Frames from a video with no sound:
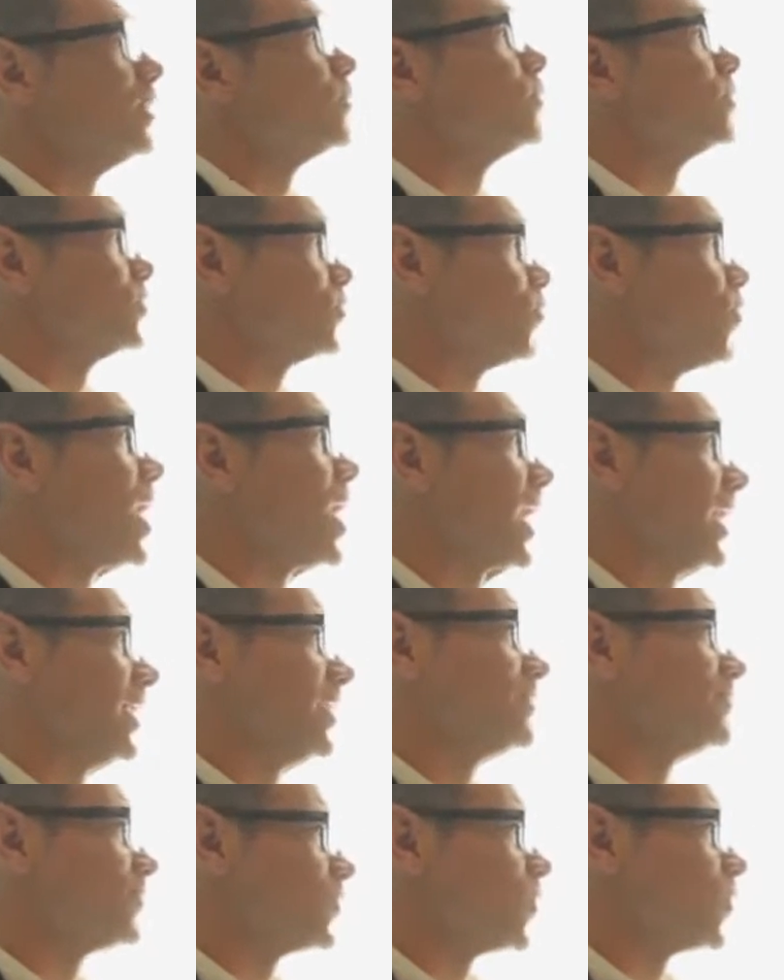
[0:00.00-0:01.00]
It was white,
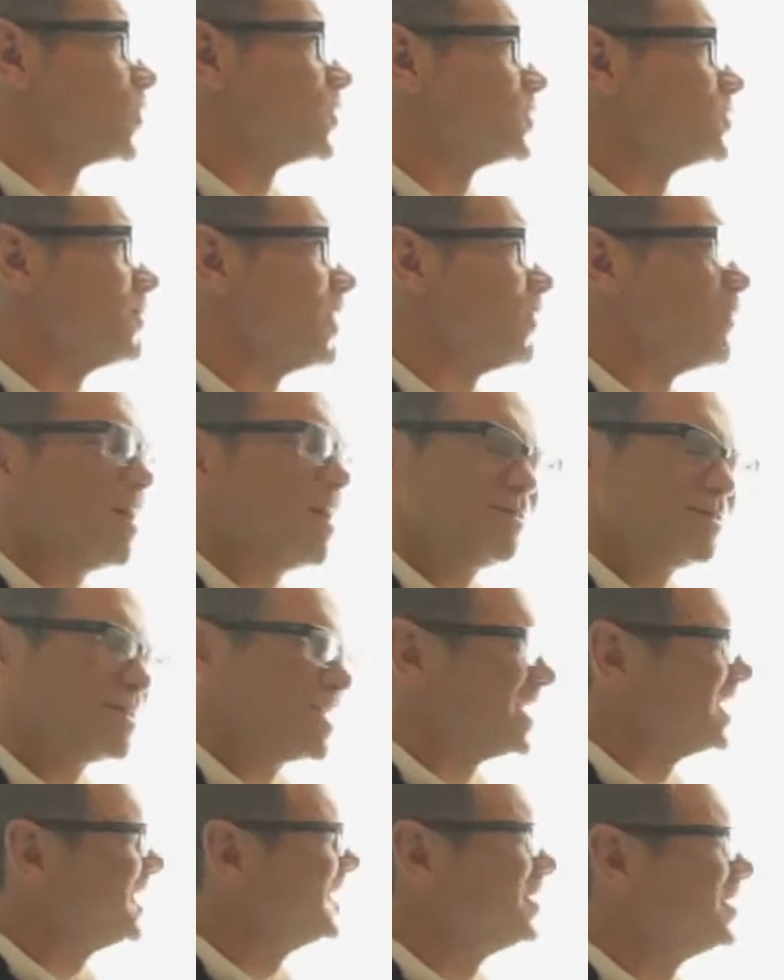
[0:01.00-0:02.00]
of course. My wife's
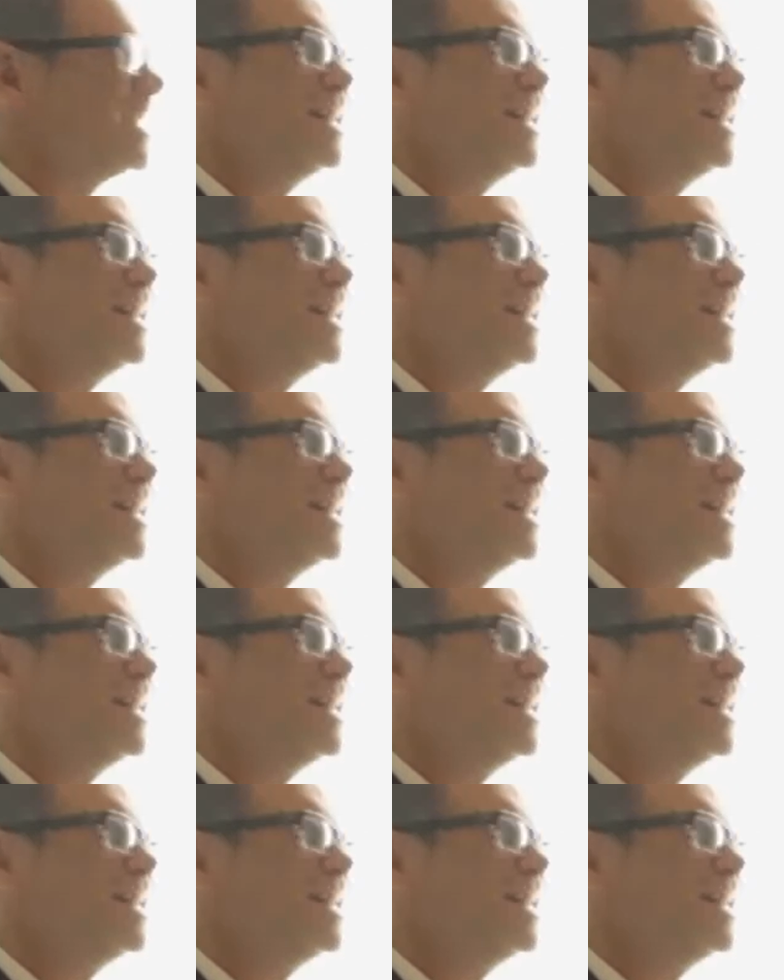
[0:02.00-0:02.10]
like,